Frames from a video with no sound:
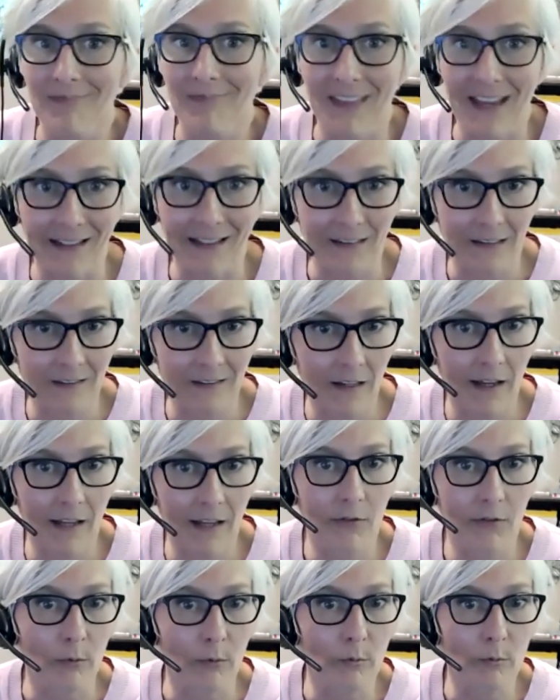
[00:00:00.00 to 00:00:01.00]
That
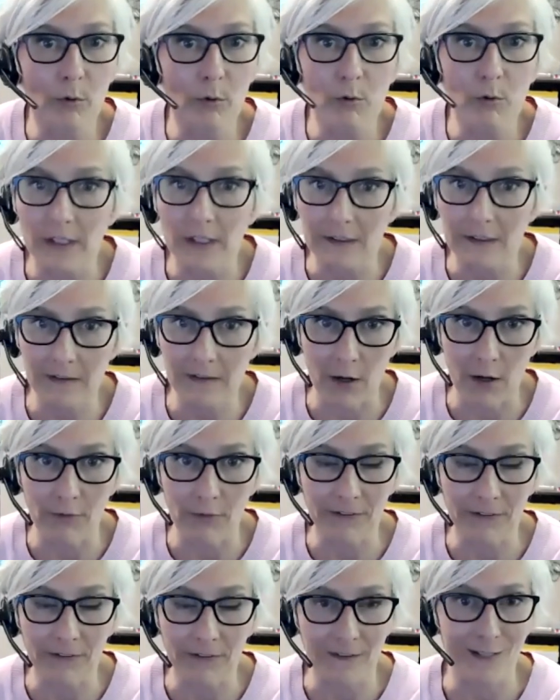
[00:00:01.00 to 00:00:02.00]
said, the rule
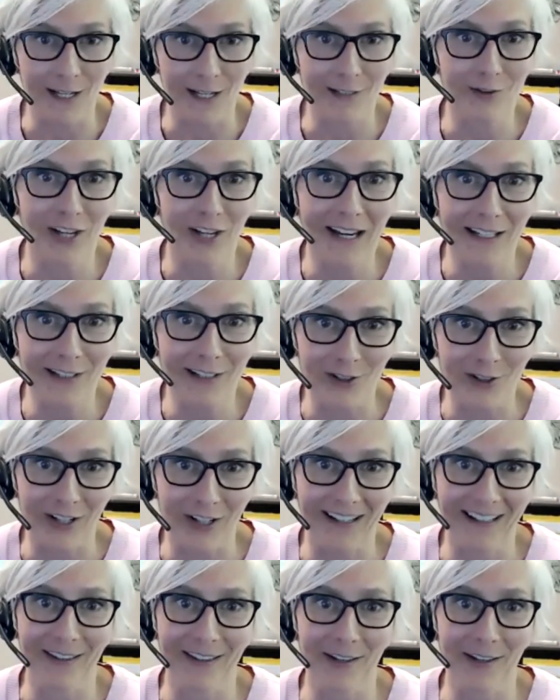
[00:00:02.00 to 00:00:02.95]
itself is not changing.